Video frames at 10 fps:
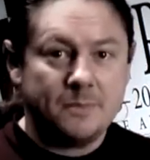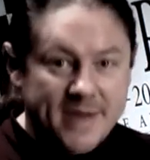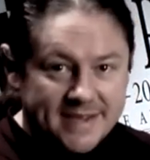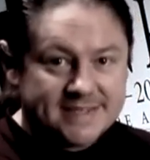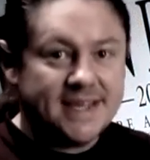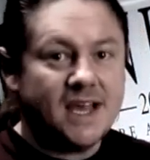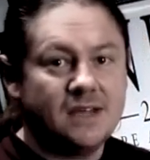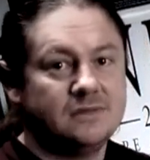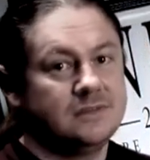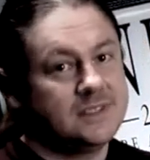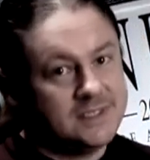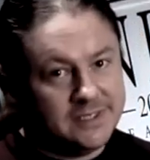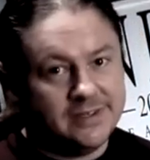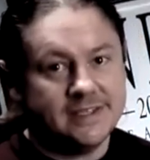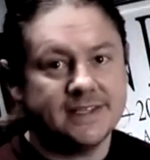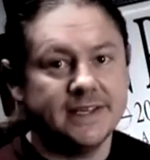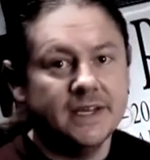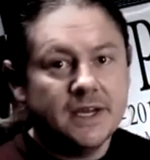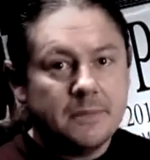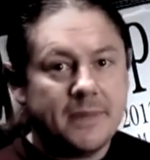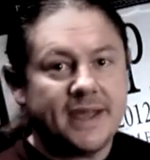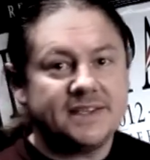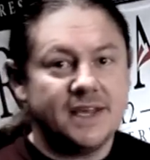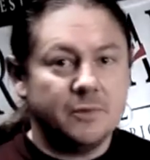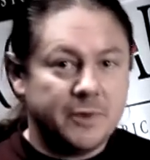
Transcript: maxed out, seriously, max out.